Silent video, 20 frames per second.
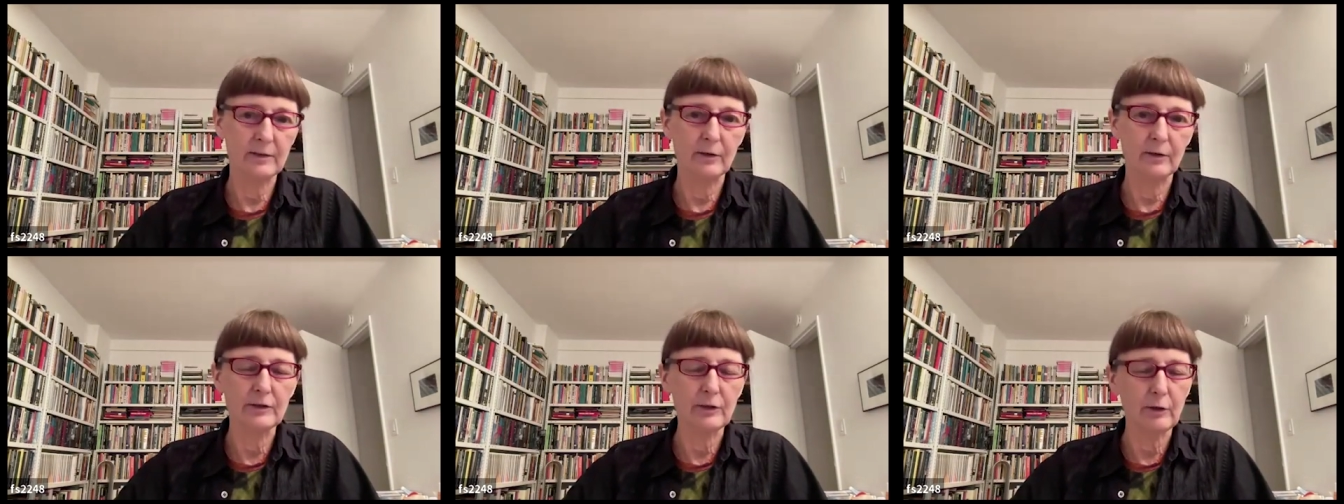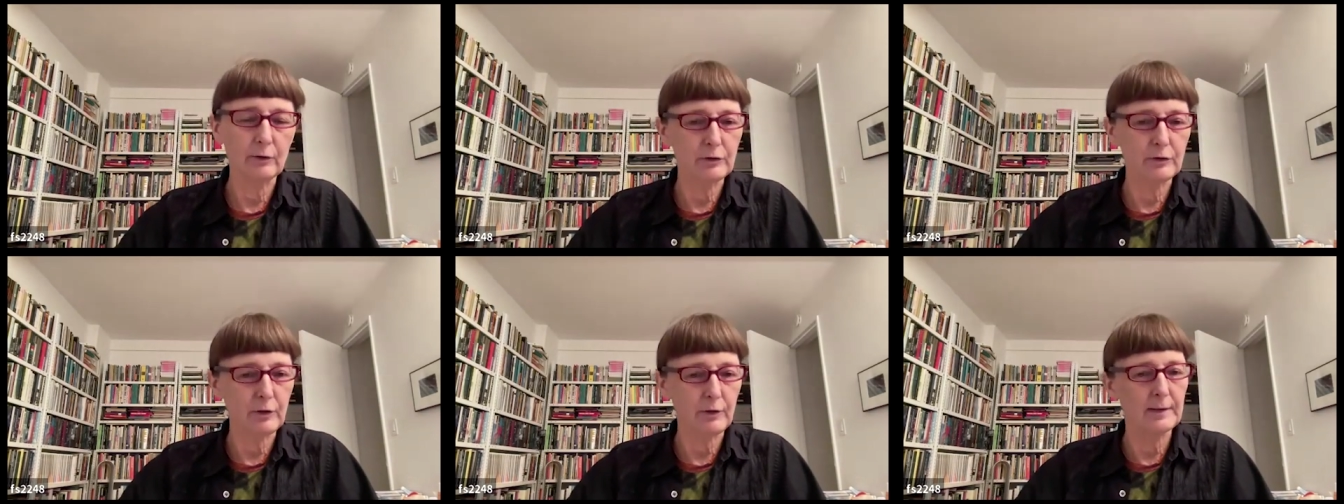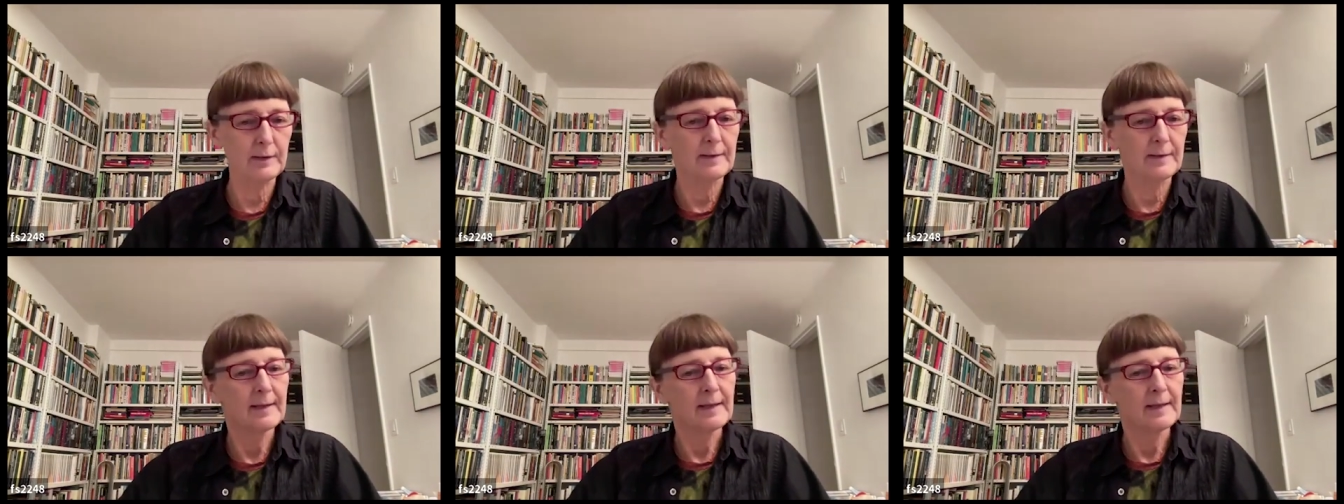So, so, so
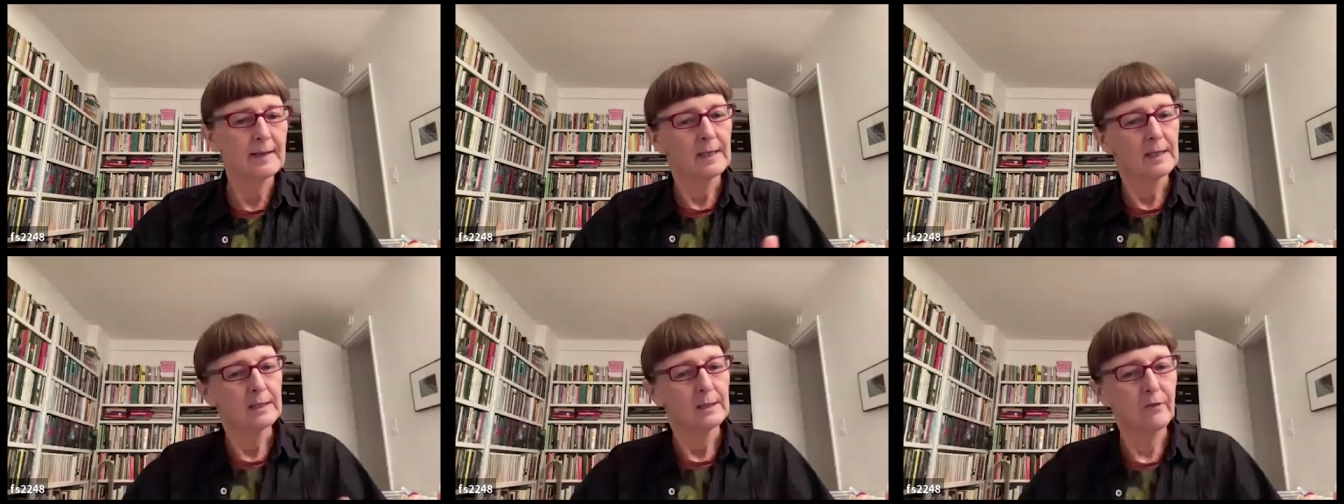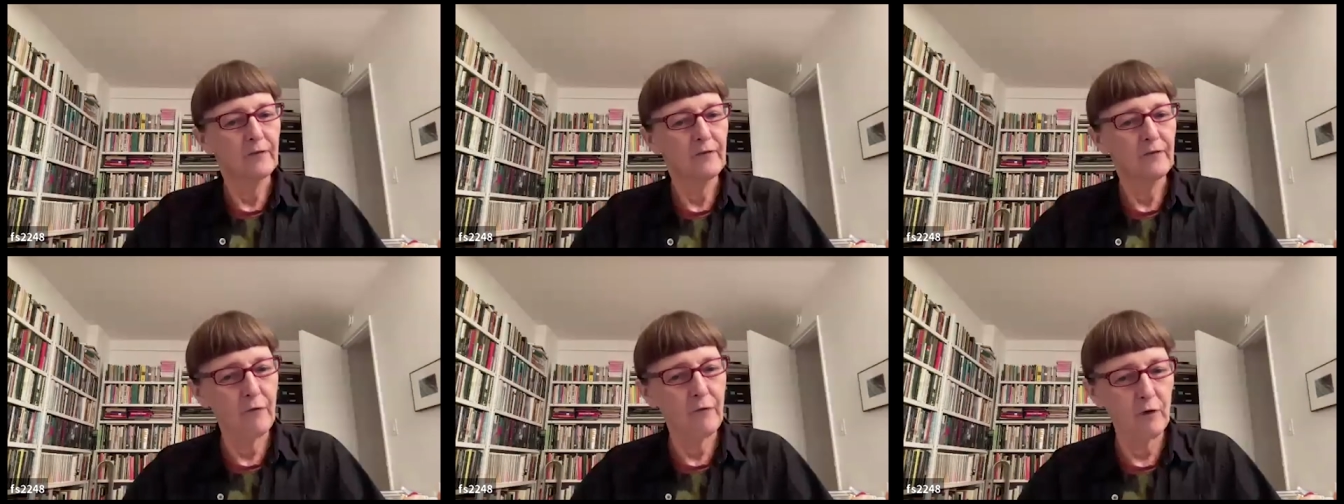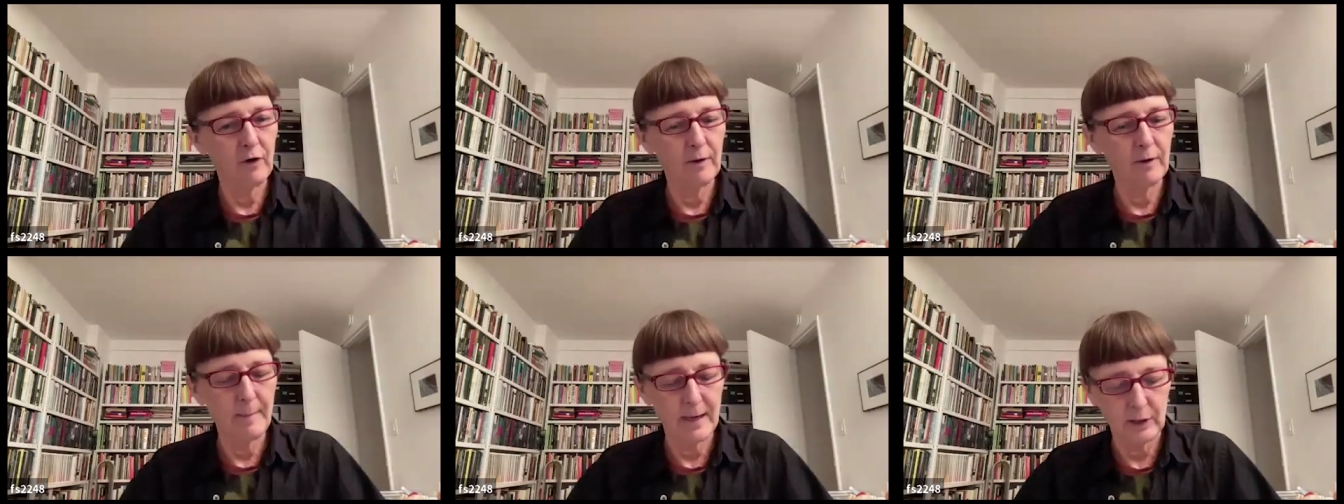the the
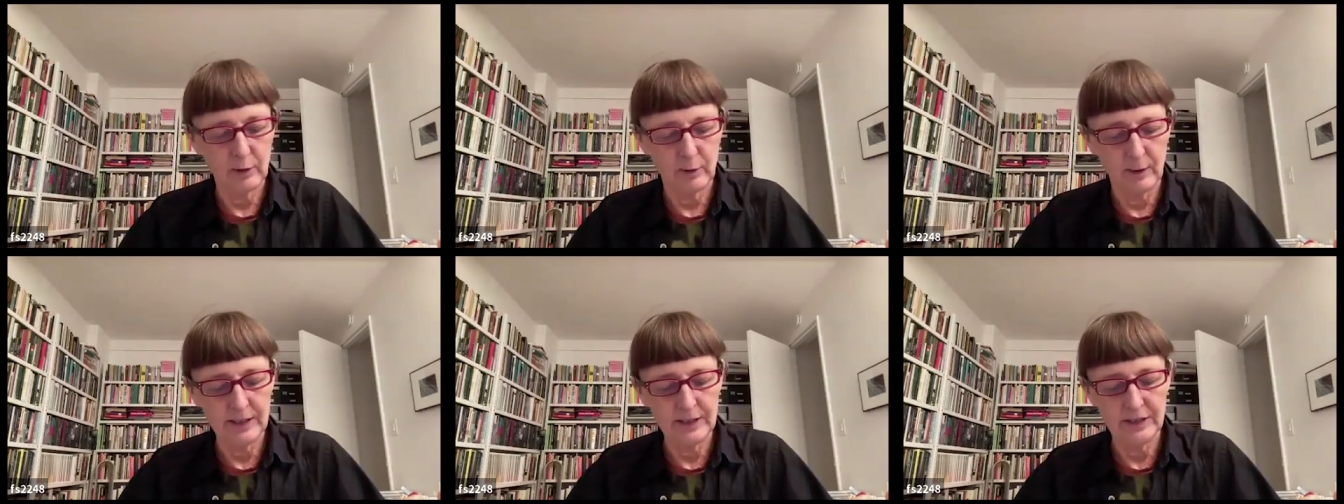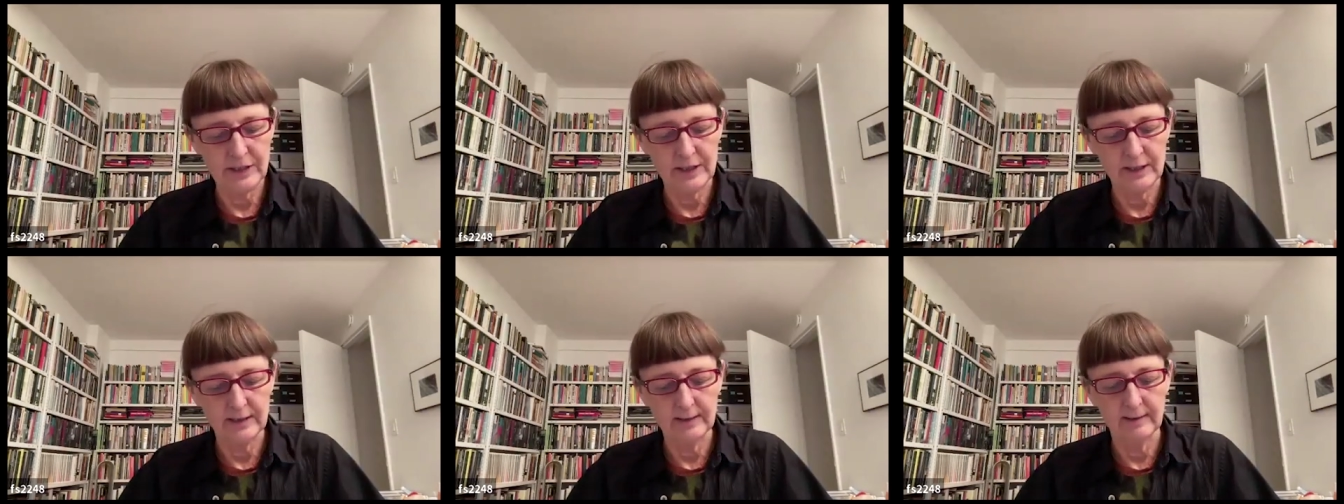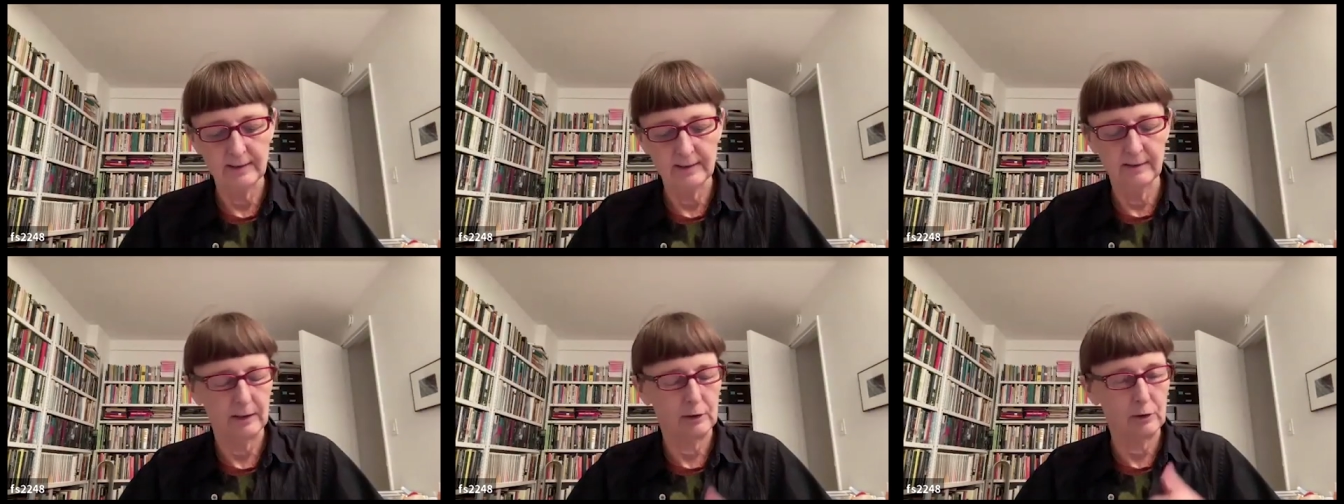format
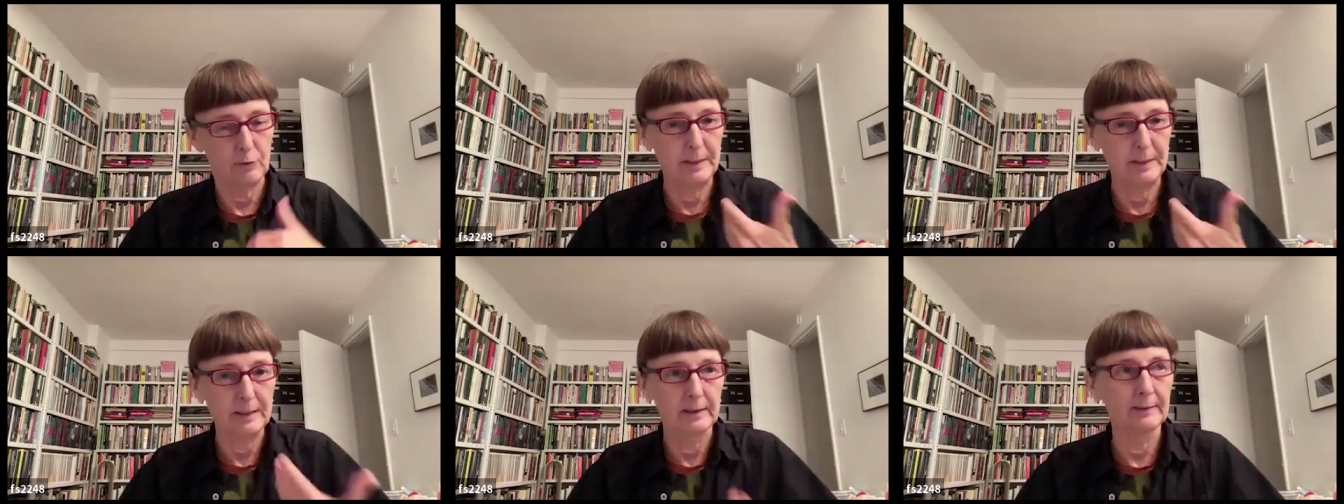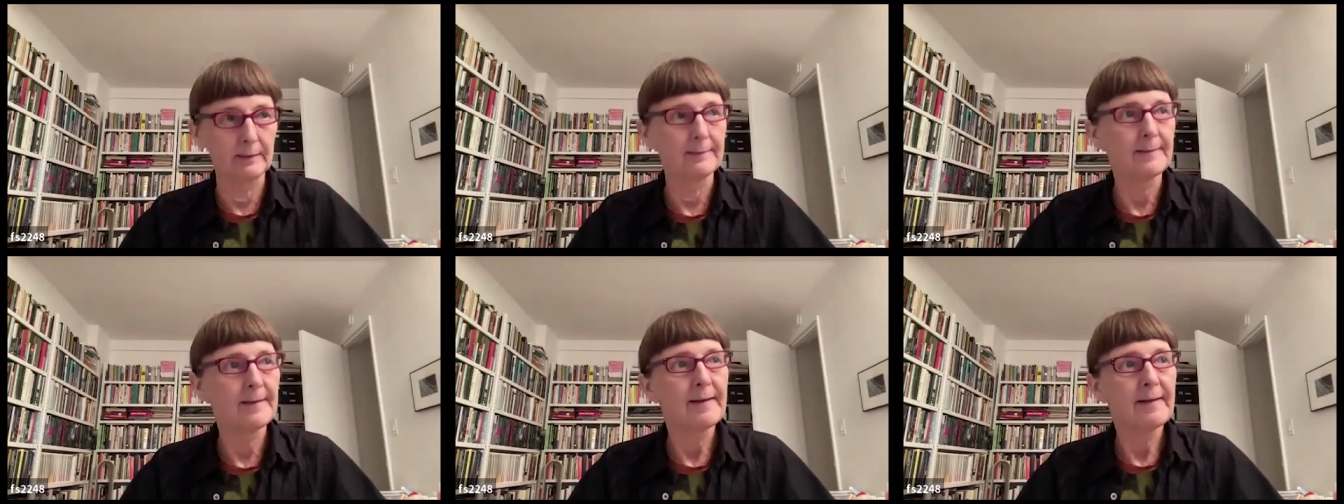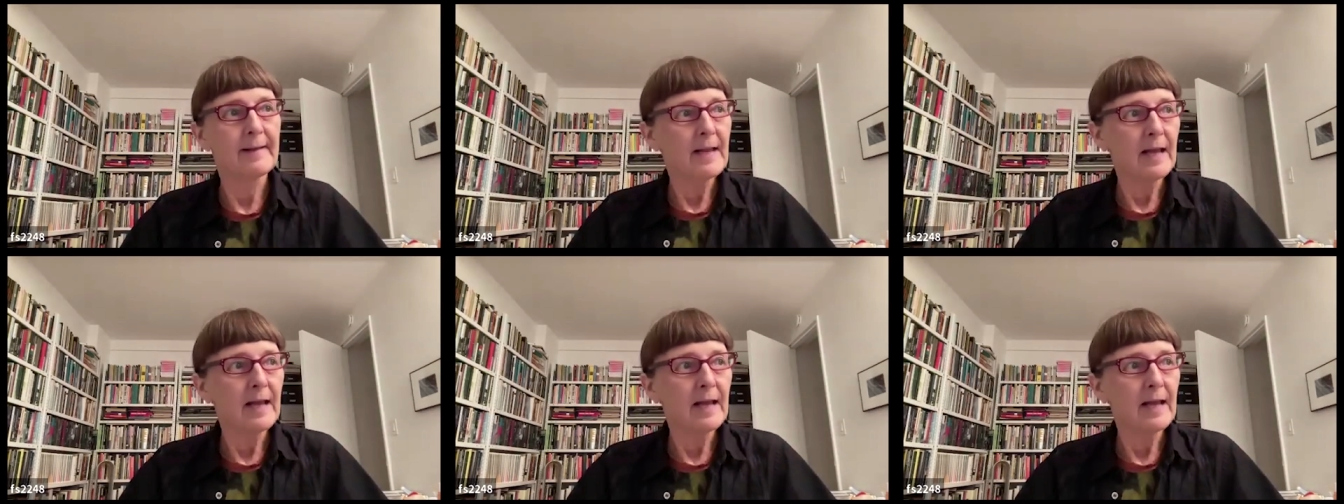question it could be a